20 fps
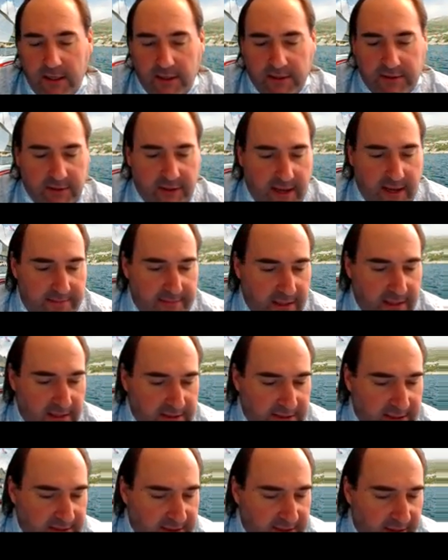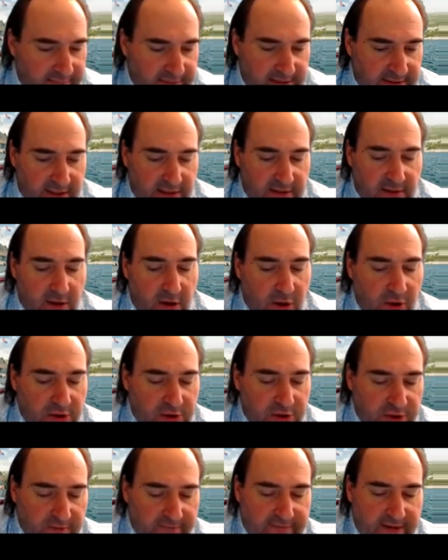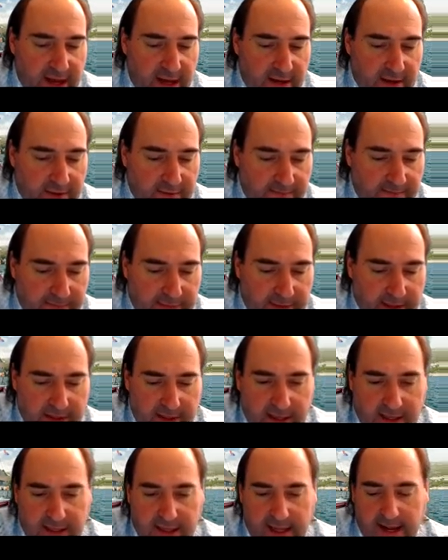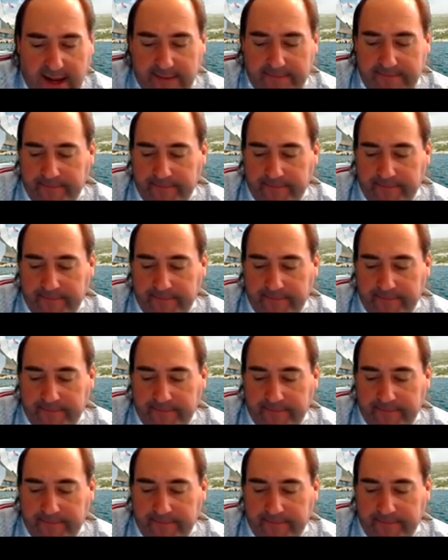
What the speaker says: So that means that's obviously a larger value than that.